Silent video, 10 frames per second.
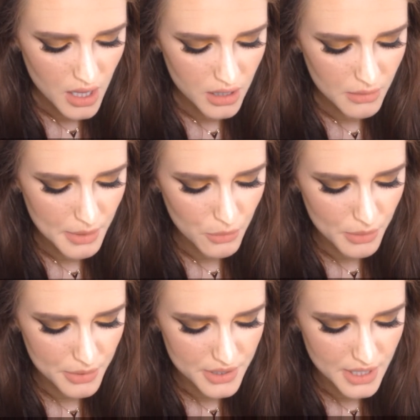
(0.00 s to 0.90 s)
a little bit more
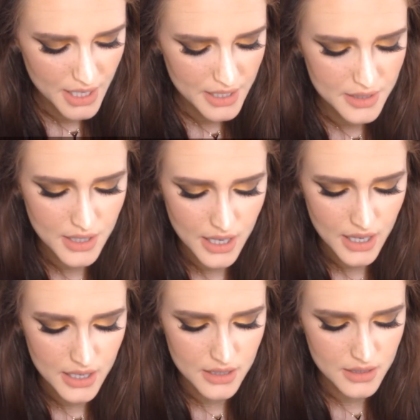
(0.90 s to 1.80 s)
precise,
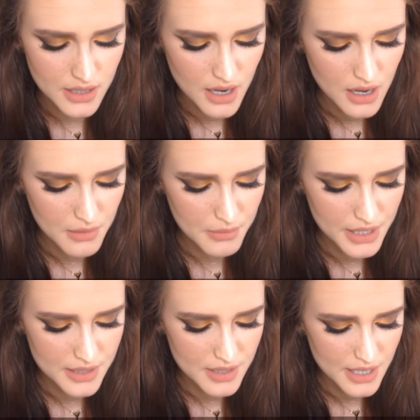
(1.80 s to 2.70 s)
and um,
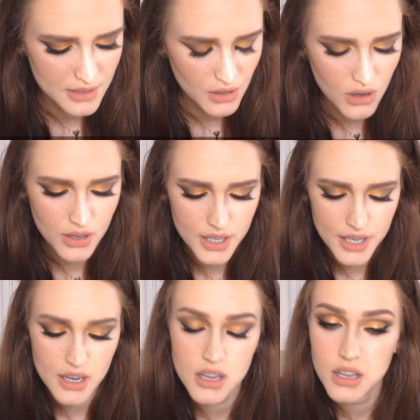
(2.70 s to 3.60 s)
it stays longer.